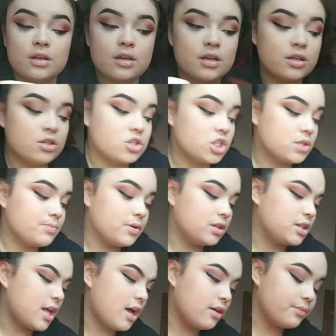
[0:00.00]
and just put
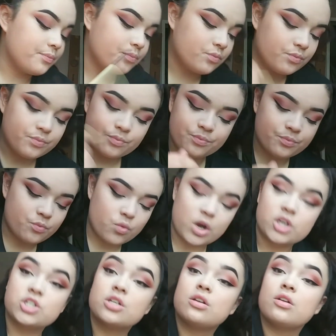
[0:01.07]
that
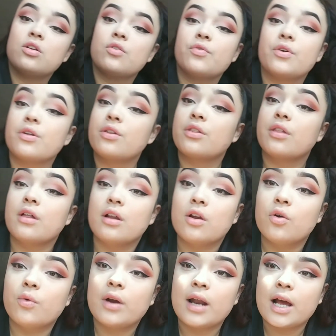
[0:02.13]
brush it all over the
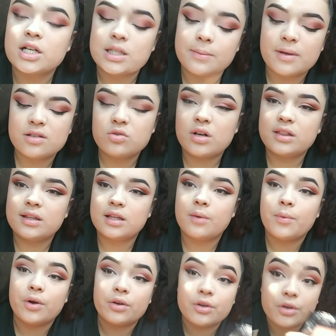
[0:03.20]
lower lash line. That's the only thing that we're
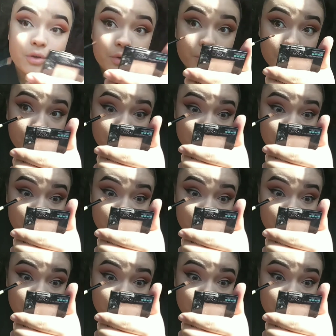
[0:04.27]
gonna do.